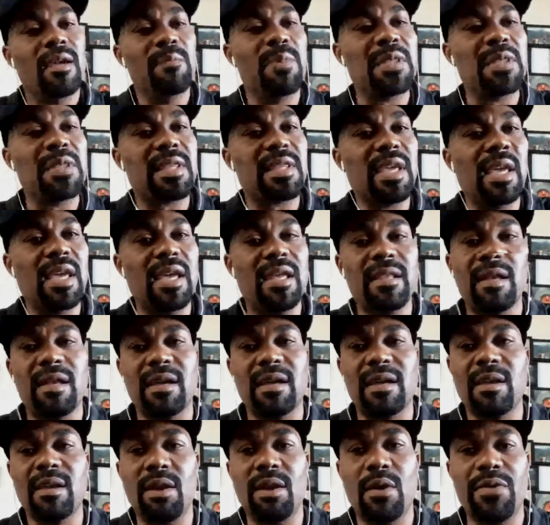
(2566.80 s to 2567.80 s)
But then,
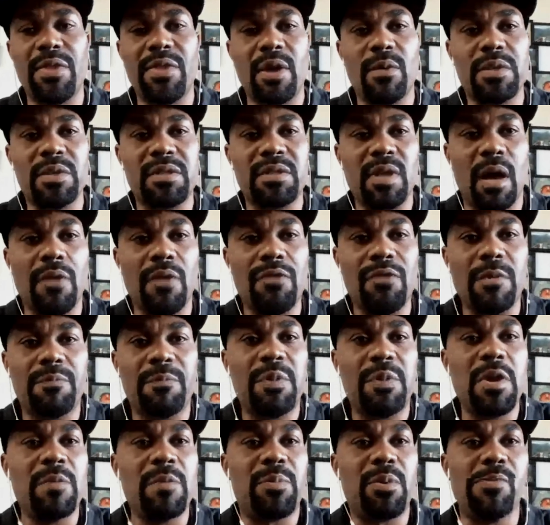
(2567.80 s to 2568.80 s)
there was
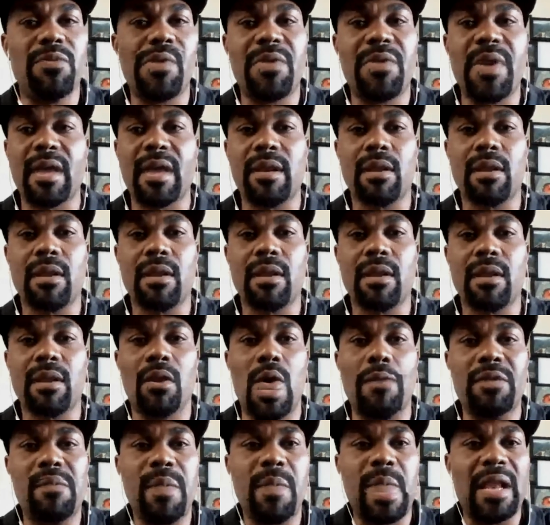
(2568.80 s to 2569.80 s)
other people that,
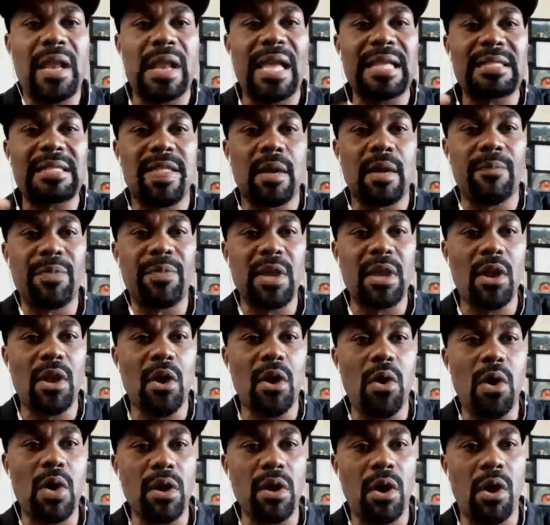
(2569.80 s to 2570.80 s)
everybody had
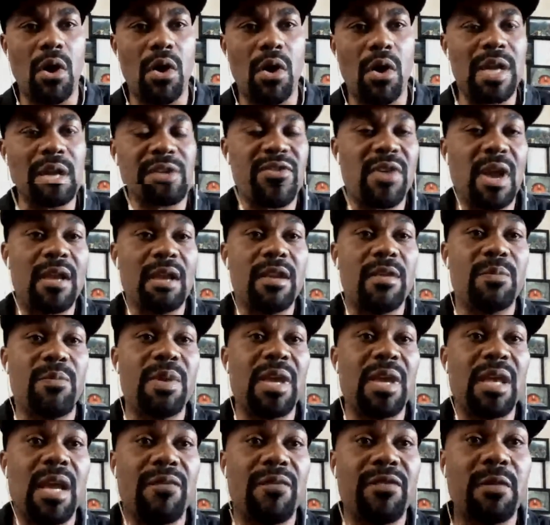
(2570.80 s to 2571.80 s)
something going on. I
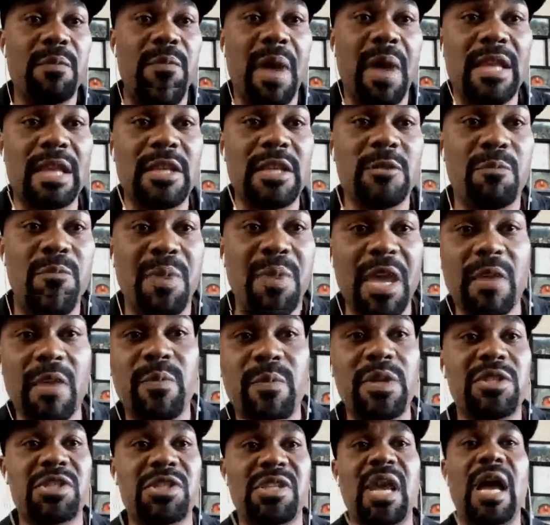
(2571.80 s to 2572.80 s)
tried to be at everybody's
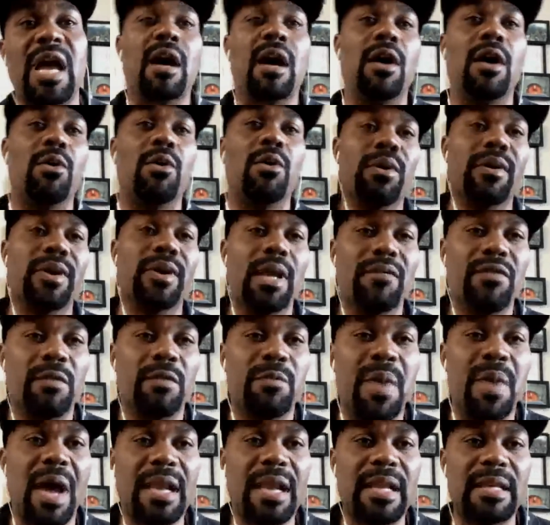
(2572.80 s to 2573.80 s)
baby shower and
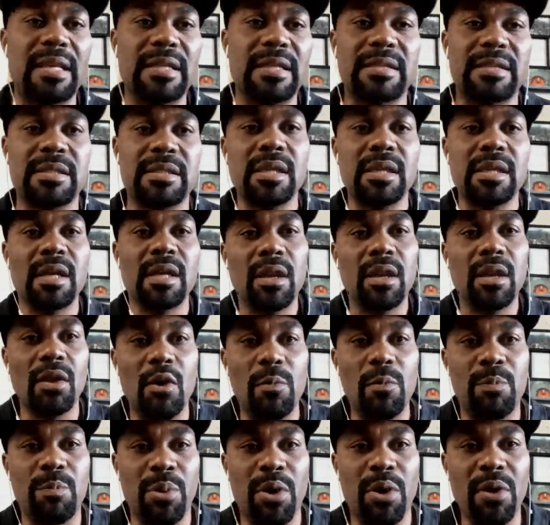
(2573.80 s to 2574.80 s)
everybody's,
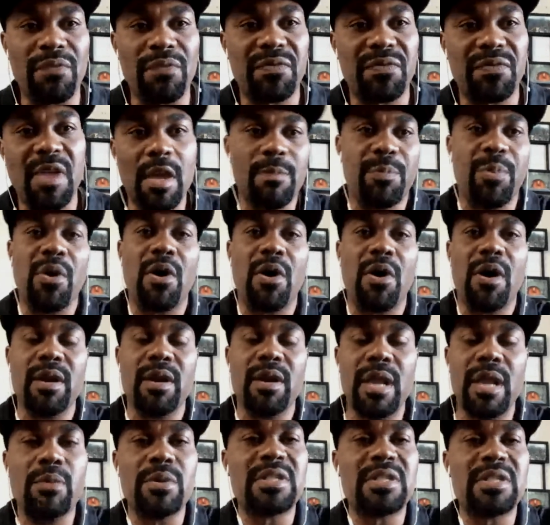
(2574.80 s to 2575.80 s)
birthday
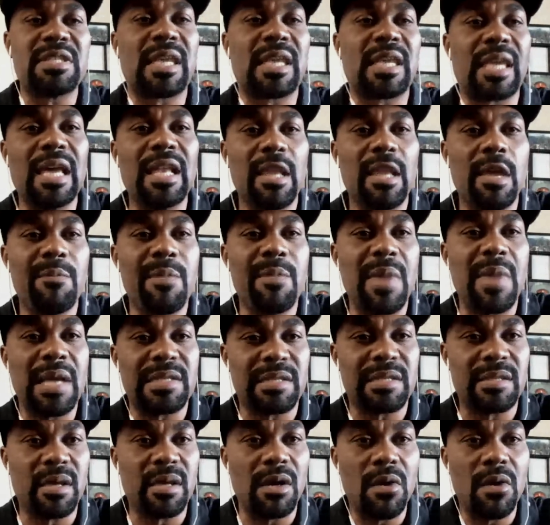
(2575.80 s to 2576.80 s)
party. I was killing
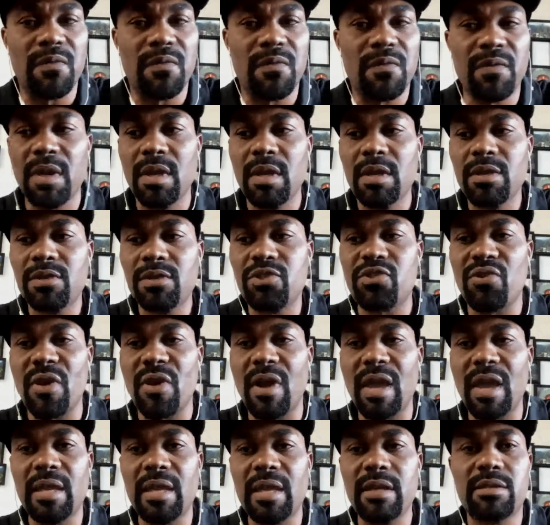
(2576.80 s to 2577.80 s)
myself
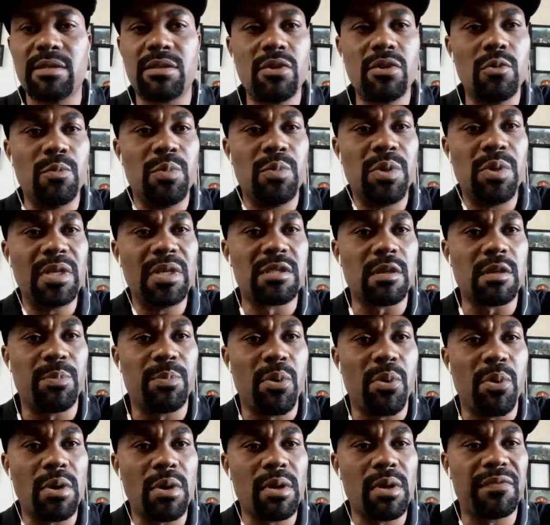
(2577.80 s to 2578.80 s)
trying to be
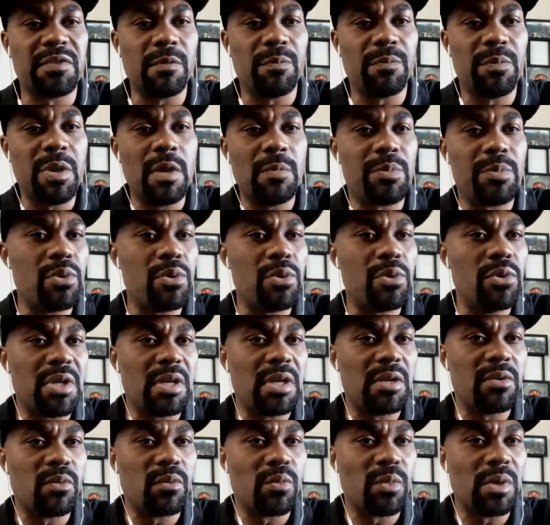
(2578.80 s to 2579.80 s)
supportive to people who
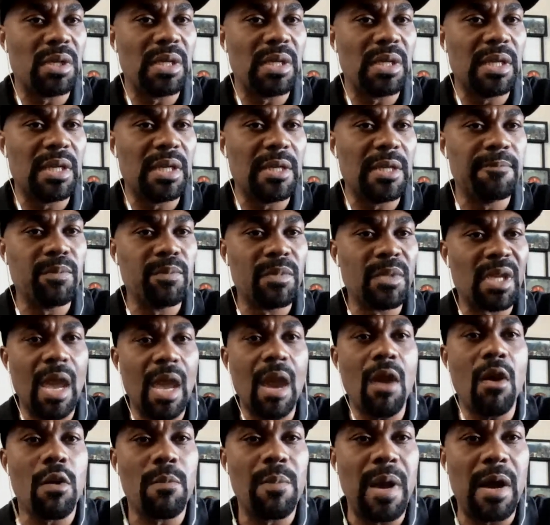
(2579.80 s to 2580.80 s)
didn't really
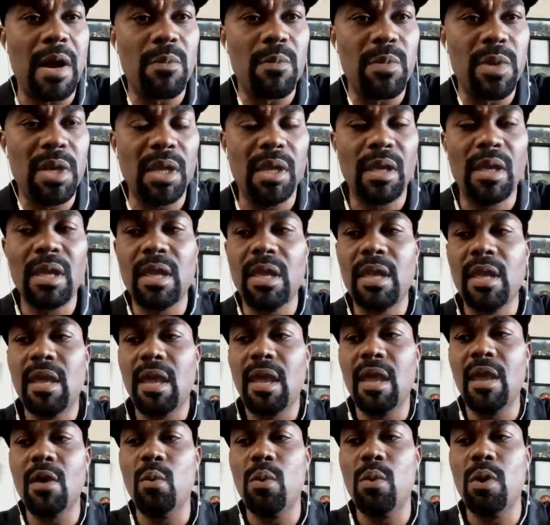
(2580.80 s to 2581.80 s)
care about me.
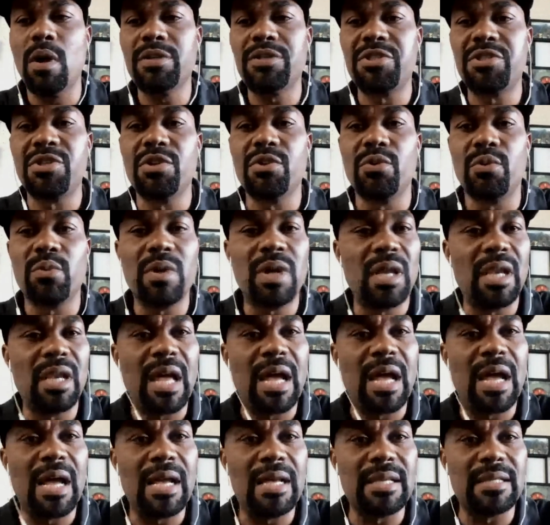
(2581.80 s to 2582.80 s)
And once you
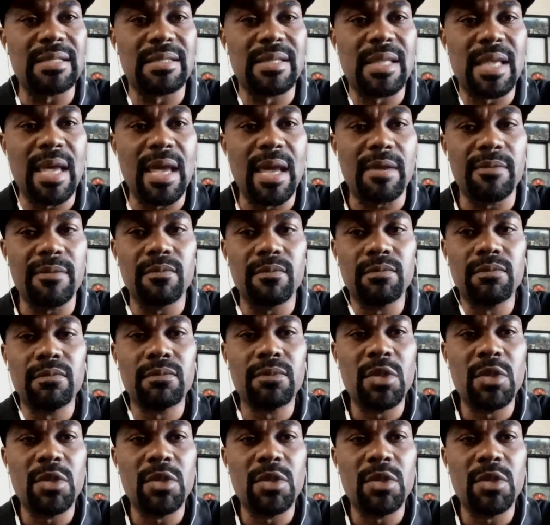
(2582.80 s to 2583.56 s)
realize that